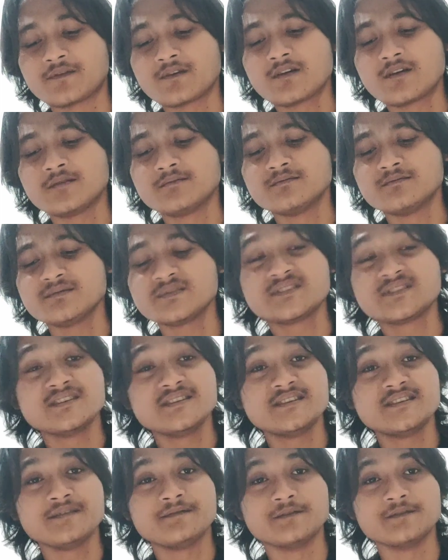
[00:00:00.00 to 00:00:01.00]
from
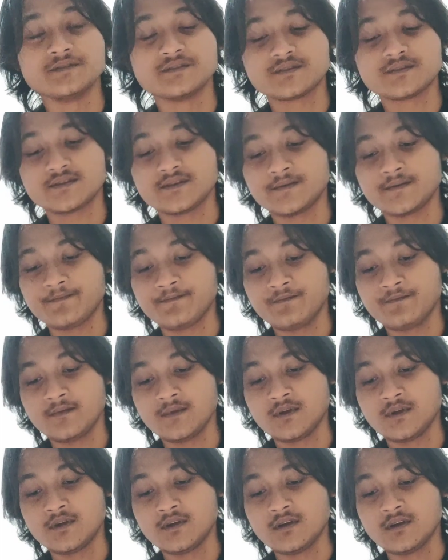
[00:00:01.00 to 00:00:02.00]
Sisyphus.
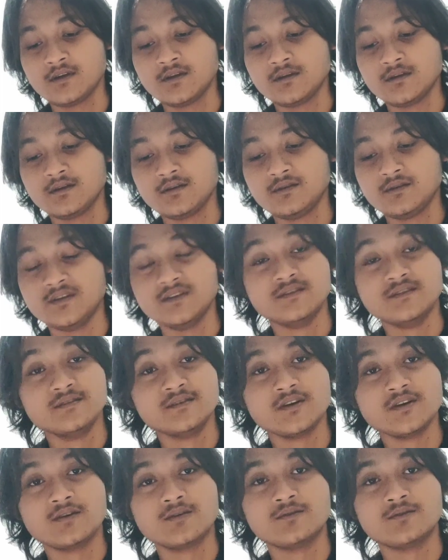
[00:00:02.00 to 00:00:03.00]
Did
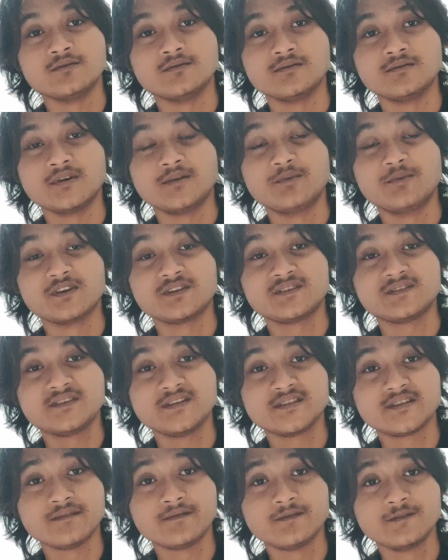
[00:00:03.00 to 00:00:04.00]
you know about
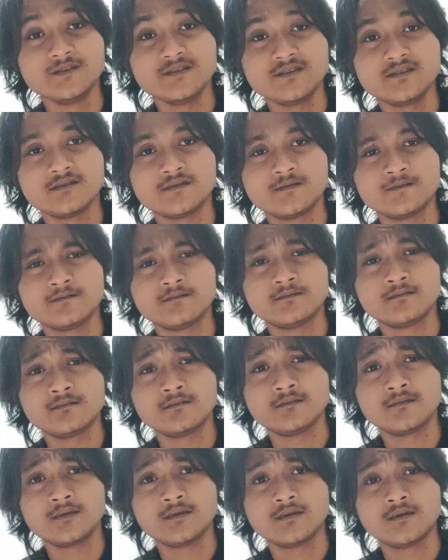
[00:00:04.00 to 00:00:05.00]
Sisyphus?
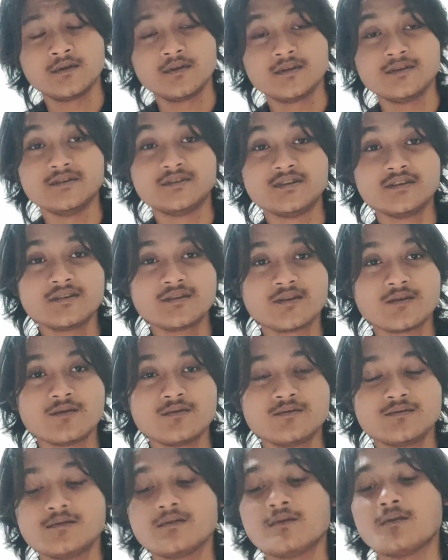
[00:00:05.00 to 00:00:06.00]
You don't
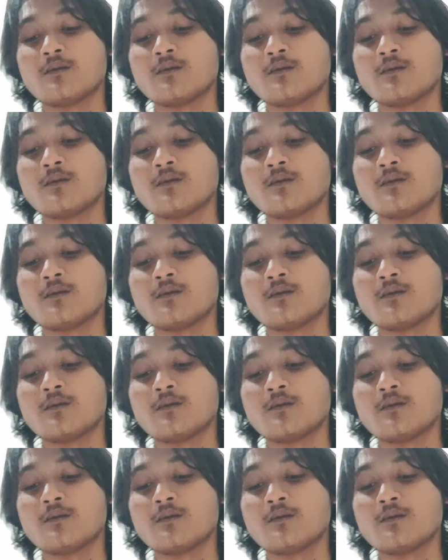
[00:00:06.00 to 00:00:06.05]
know?